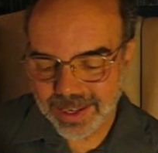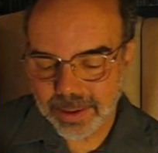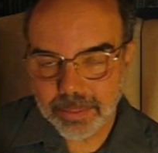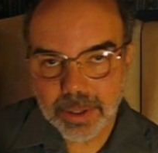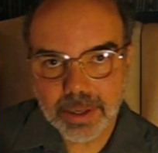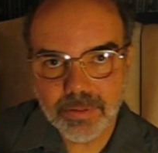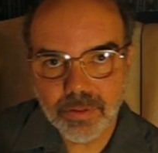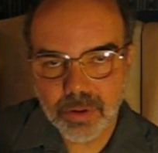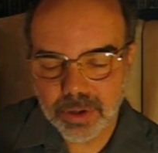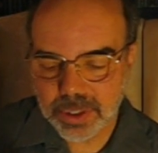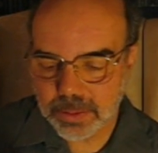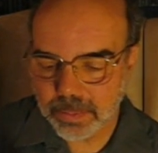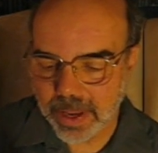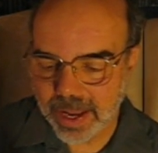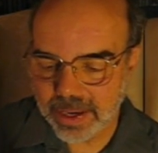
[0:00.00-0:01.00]
Emily
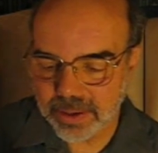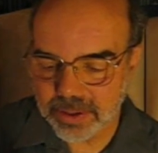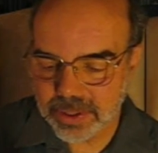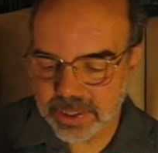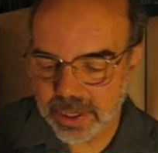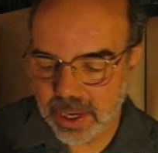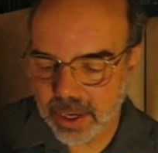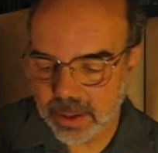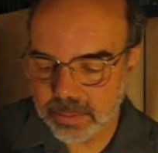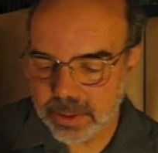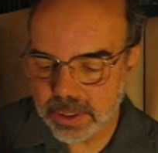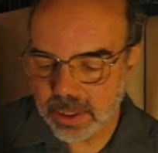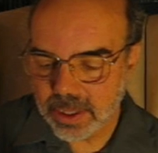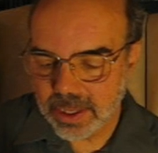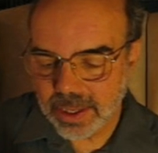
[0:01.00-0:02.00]
forced back her
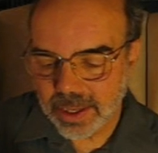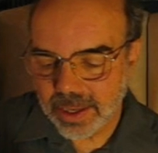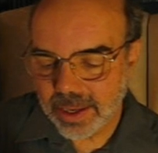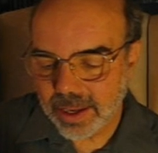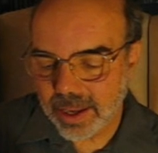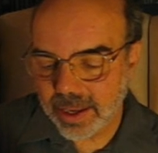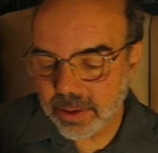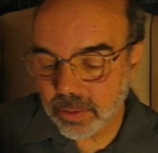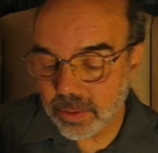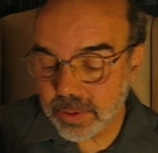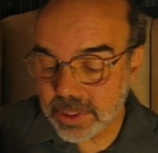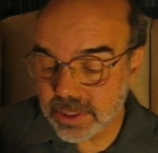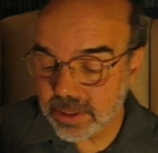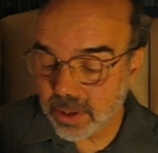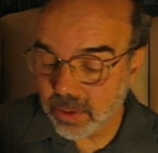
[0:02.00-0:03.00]
sobs. "I'd
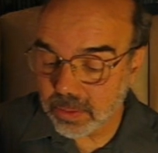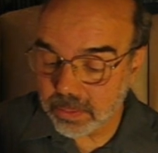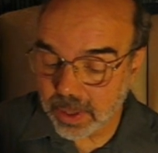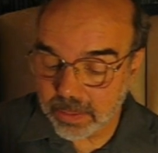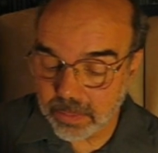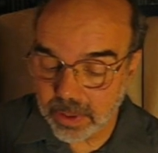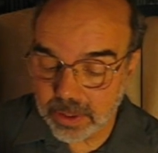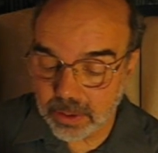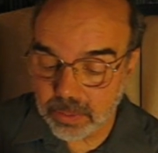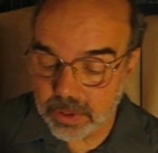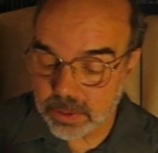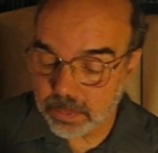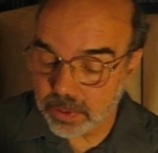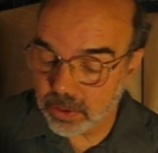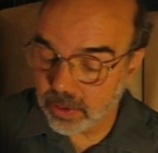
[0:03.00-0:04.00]
always known my mother
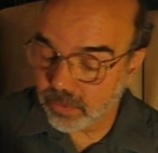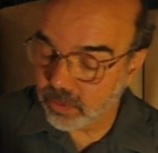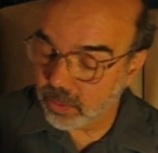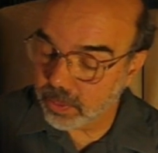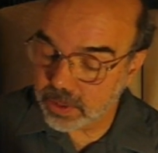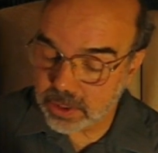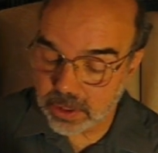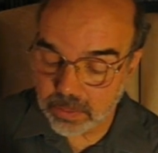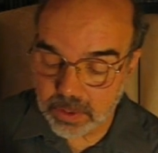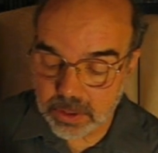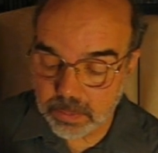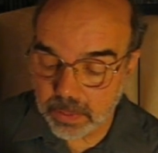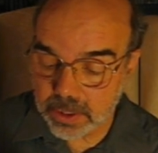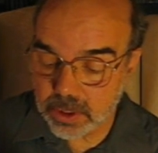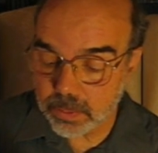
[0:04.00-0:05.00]
was beautiful, but she
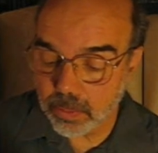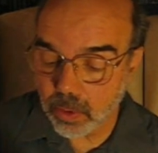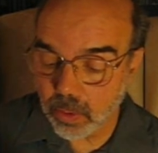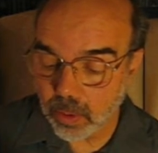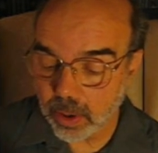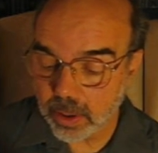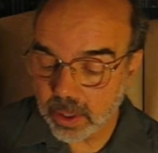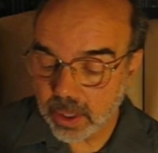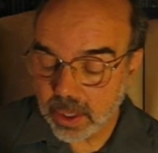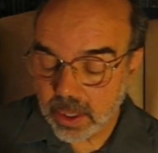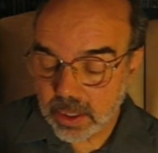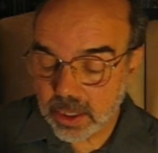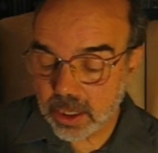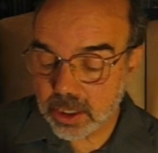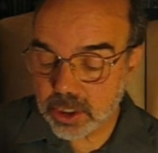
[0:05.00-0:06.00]
was much more.
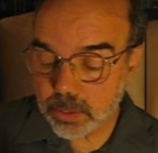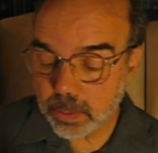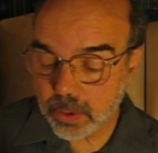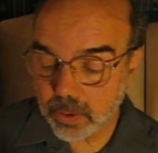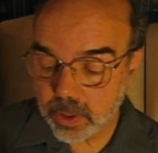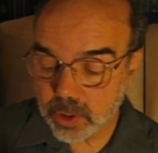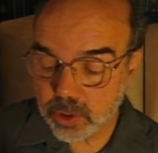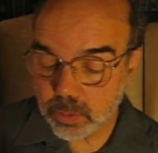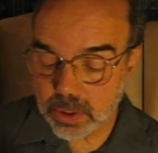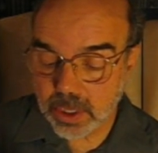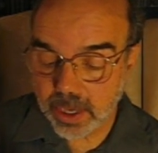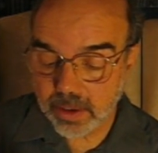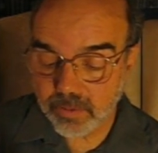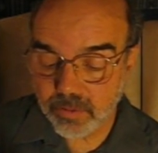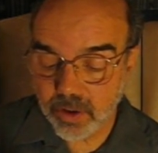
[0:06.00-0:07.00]
The experience was
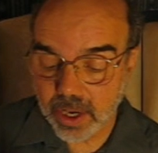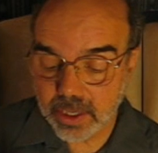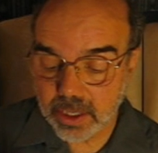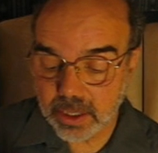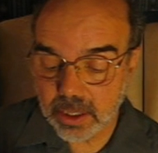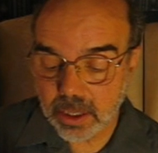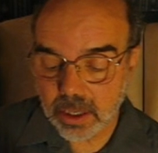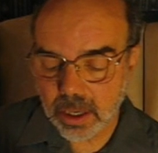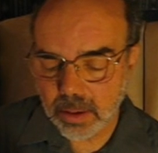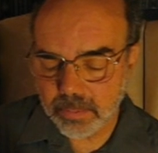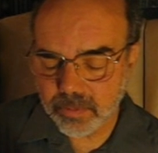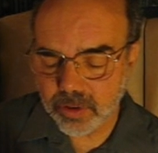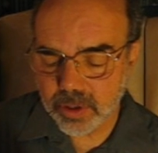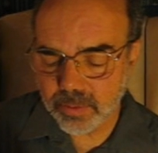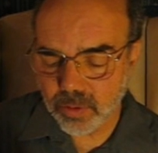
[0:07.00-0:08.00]
like finding the
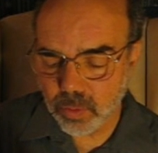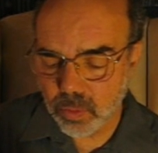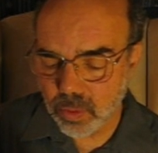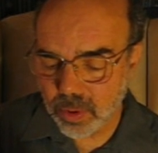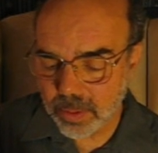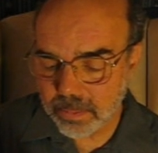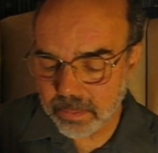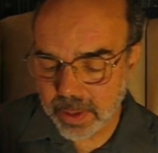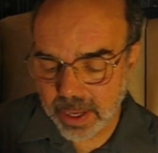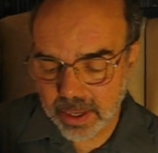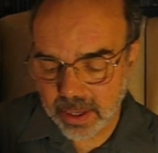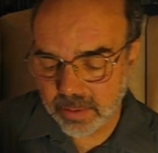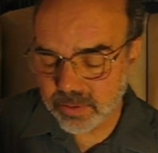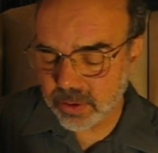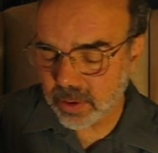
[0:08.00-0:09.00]
comfort of a warm
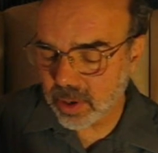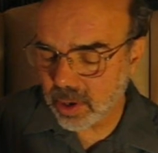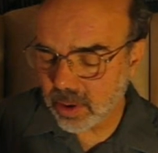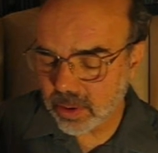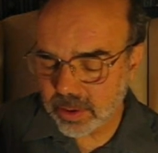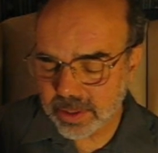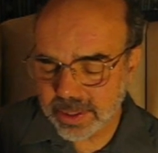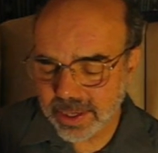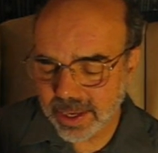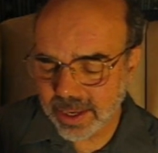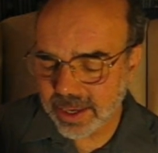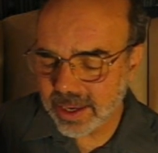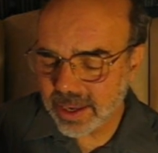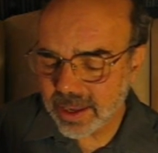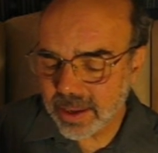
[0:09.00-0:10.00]
bed after a hard
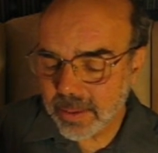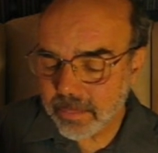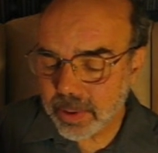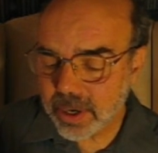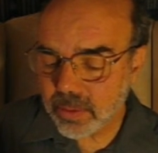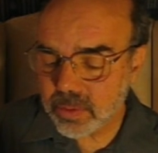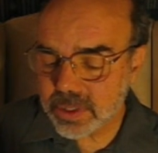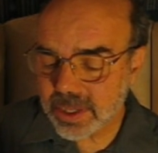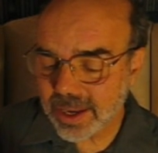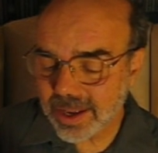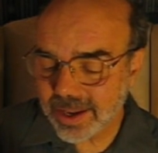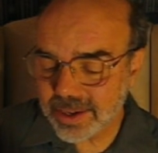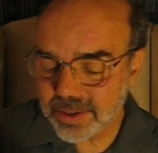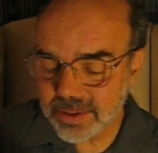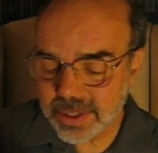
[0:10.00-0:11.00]
day, but it was
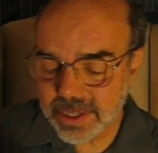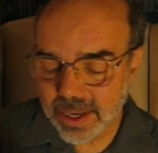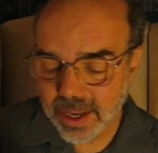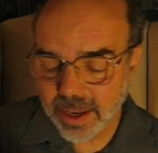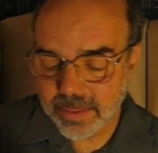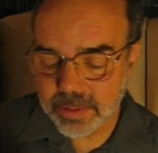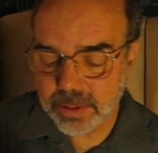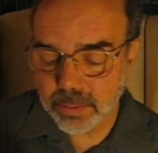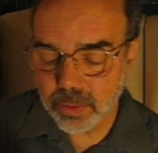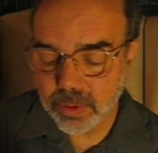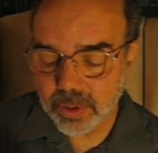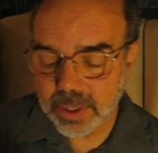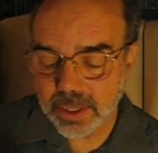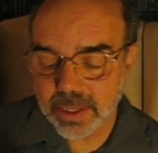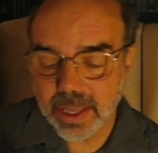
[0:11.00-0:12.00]
100 times
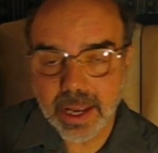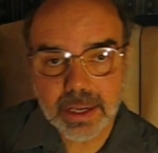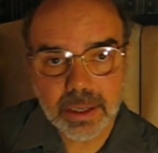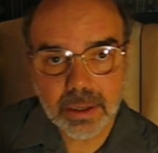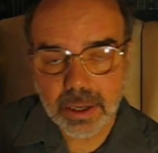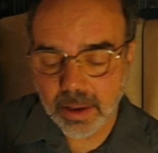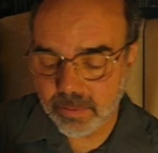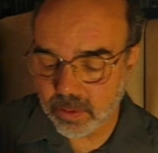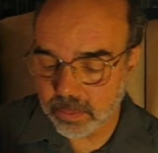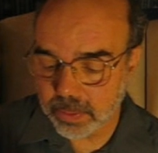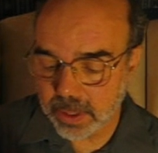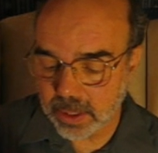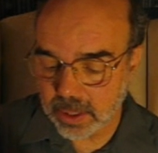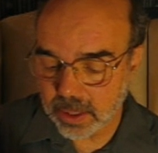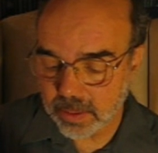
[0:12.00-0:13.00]
more than that could ever
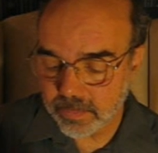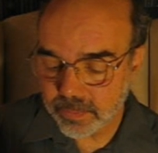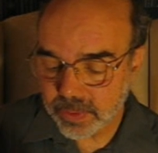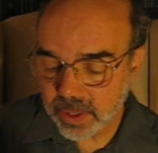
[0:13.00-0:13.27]
be.